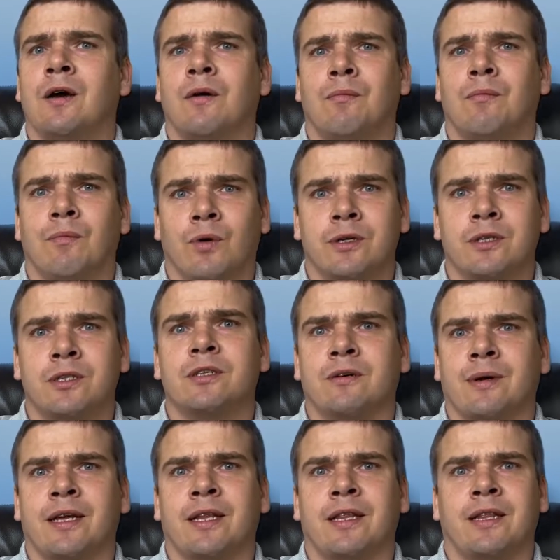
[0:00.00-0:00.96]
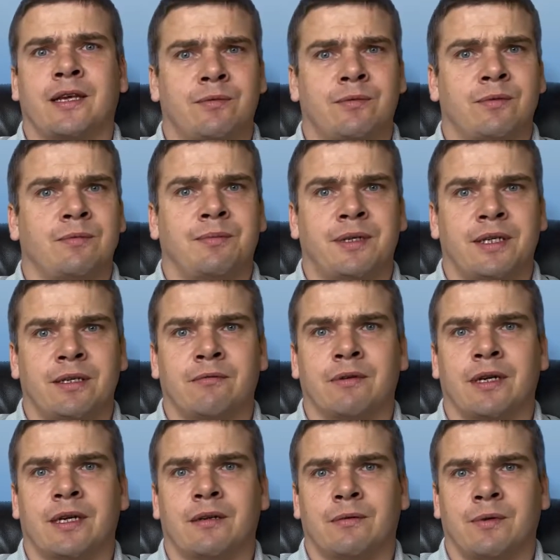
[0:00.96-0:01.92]
more so I think would be
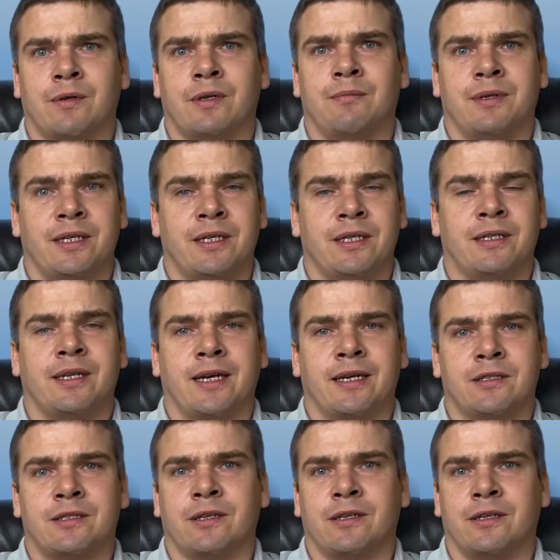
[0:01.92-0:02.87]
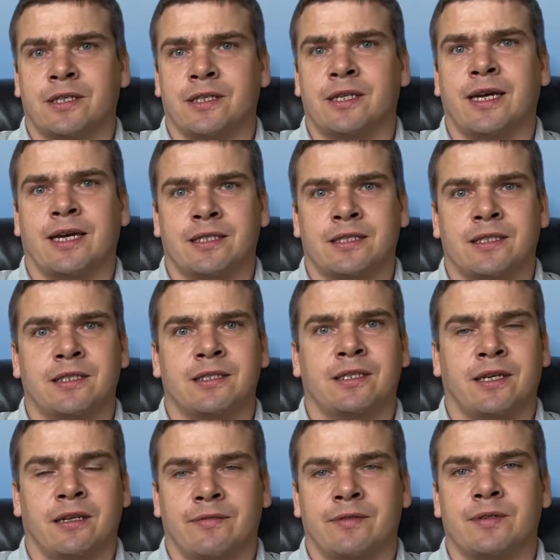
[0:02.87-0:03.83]
would be starting to tax the
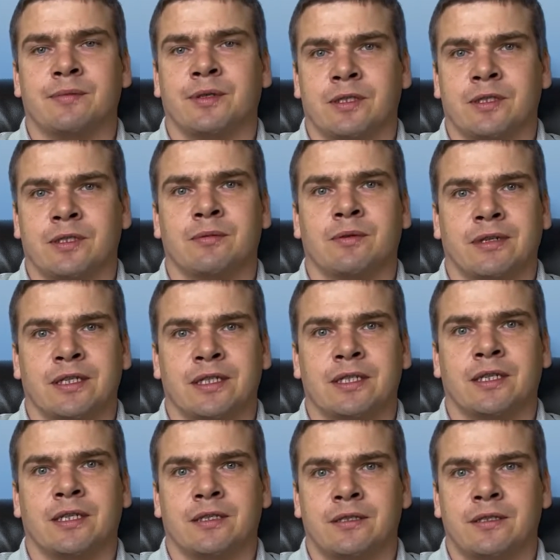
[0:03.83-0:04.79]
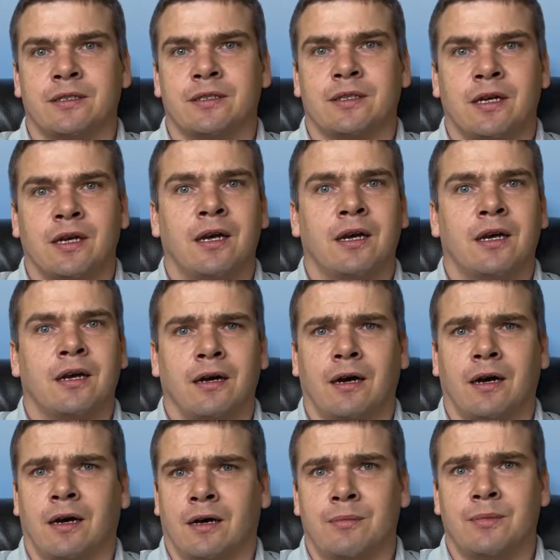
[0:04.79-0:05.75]
sale of your principal residence.
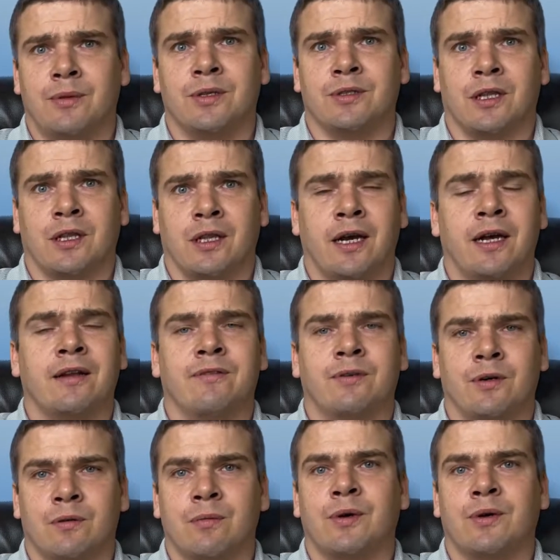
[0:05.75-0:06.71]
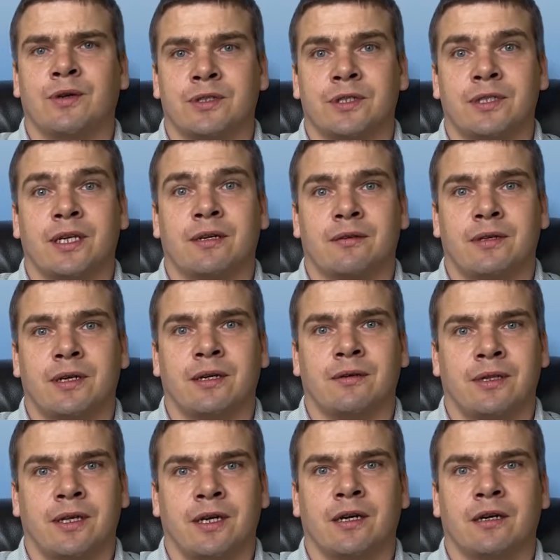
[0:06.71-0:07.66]
Uh, there's a lot of homeowners
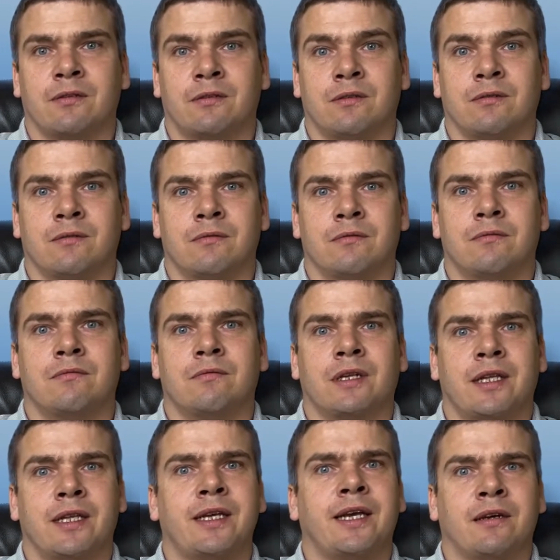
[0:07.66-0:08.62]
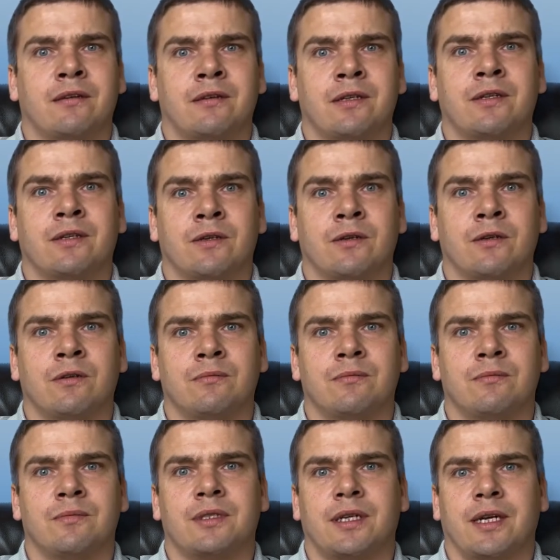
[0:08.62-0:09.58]
out, there who really count on their
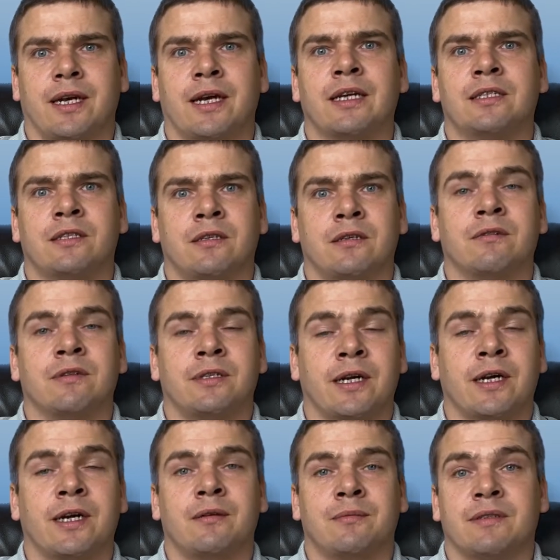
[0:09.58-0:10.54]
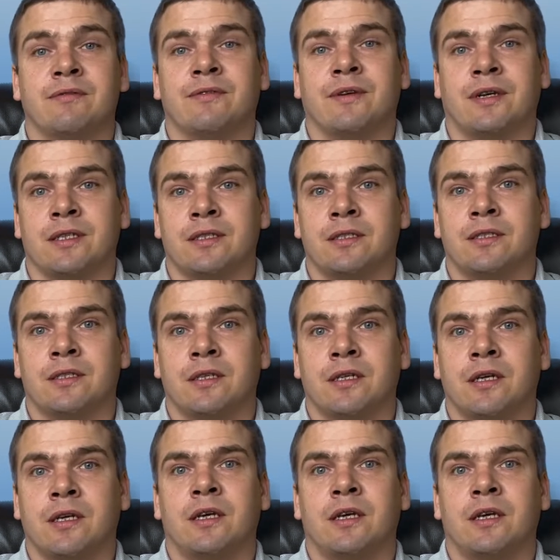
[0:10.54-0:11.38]
homes as their retirement funds.